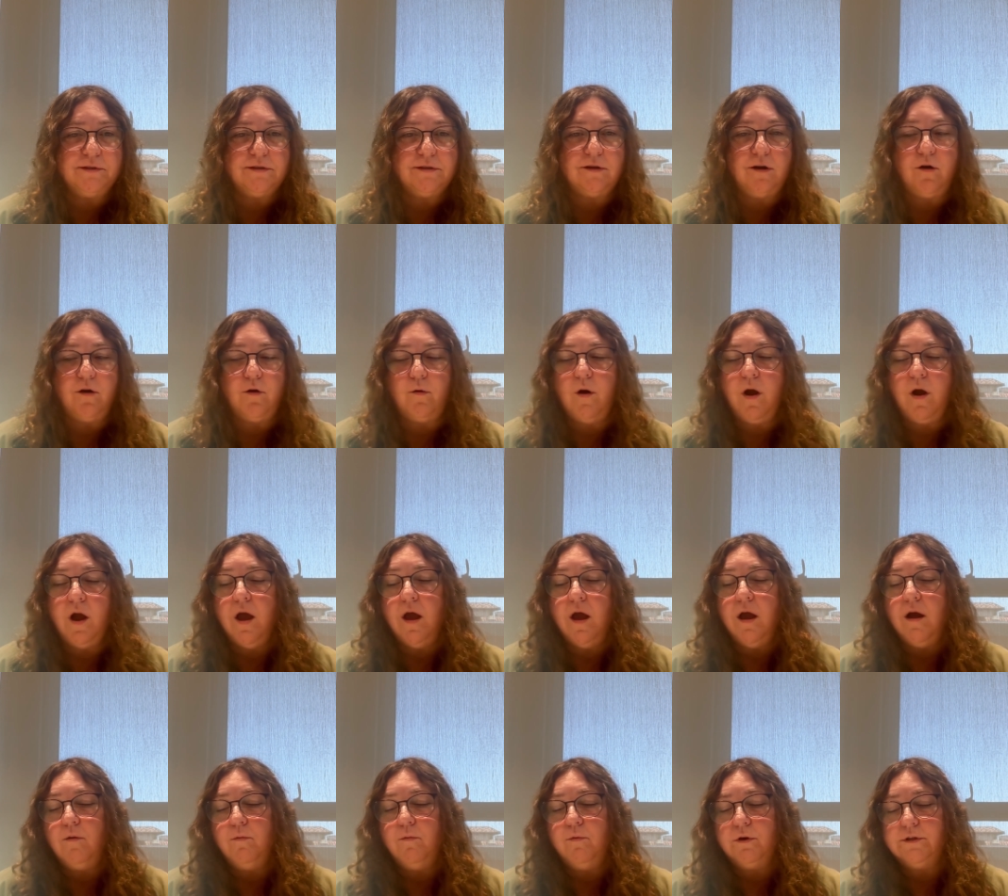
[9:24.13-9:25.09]
So
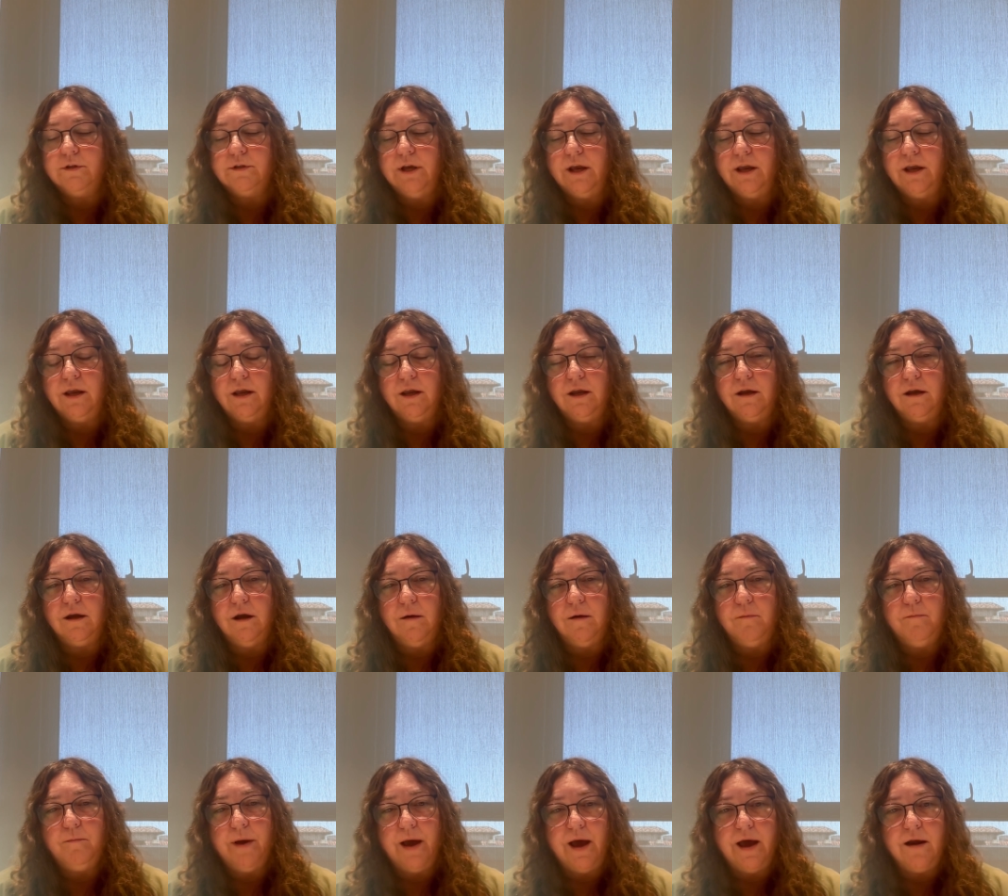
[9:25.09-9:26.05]
we're taking a
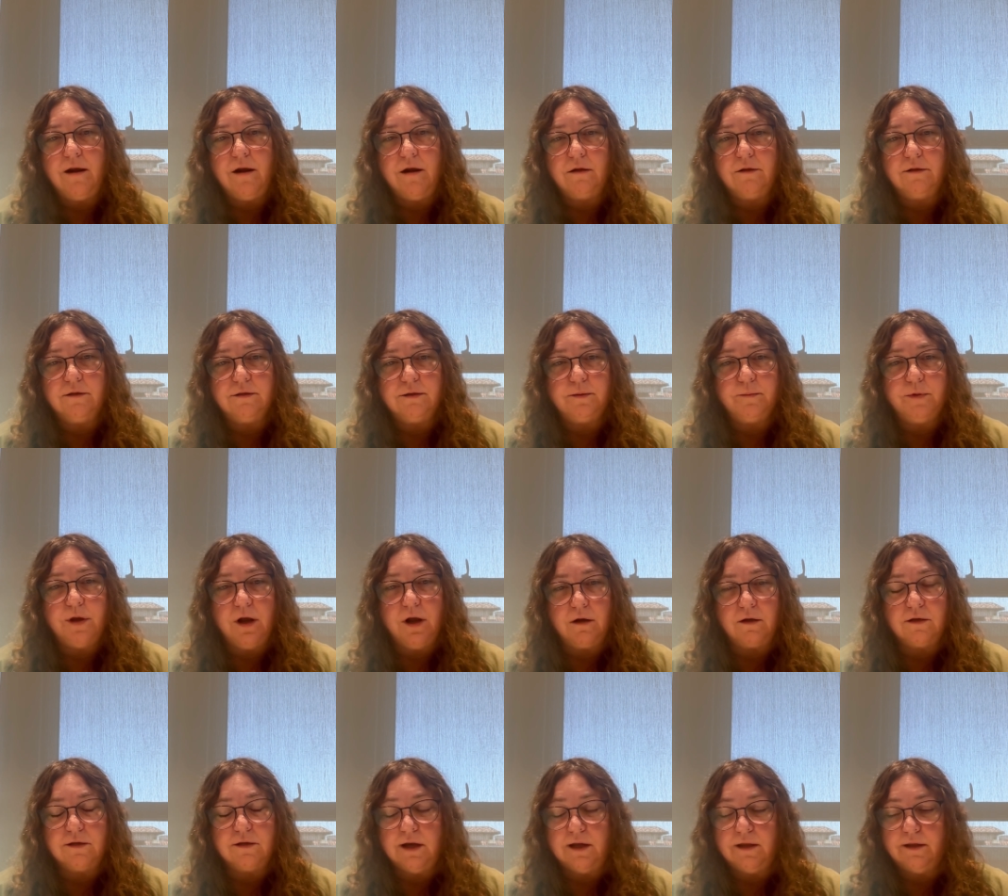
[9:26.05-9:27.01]
bet on some
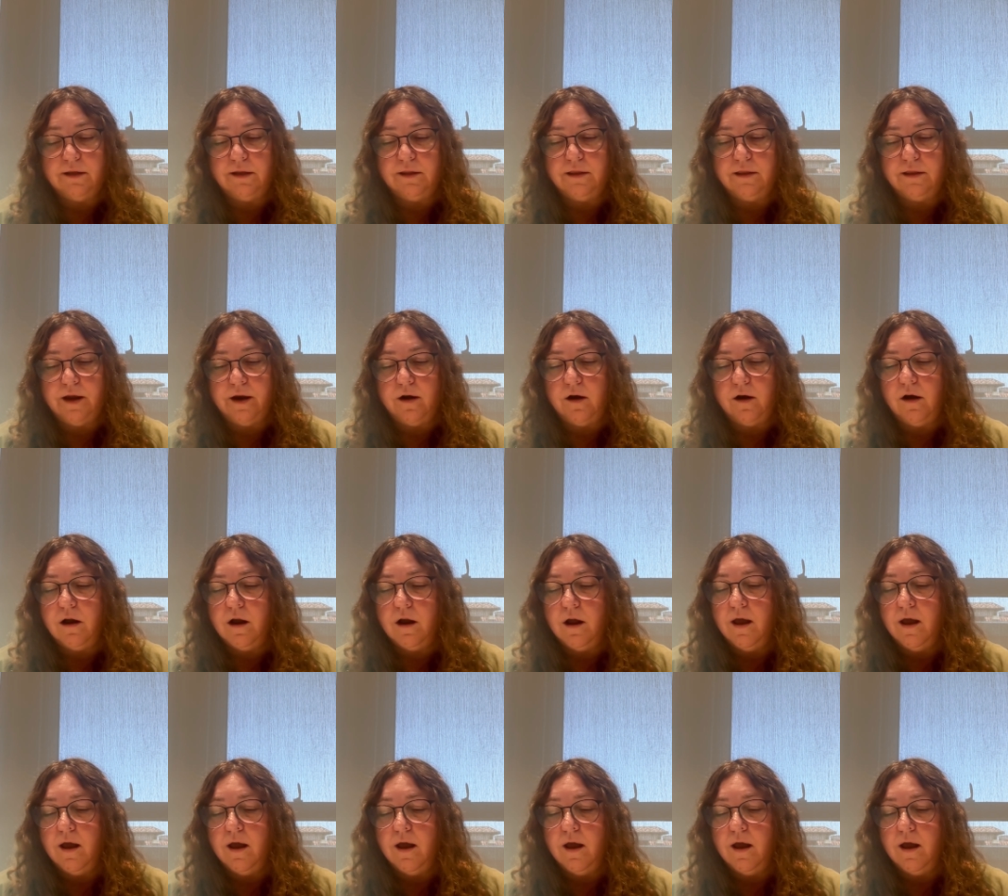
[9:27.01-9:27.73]
young talent there.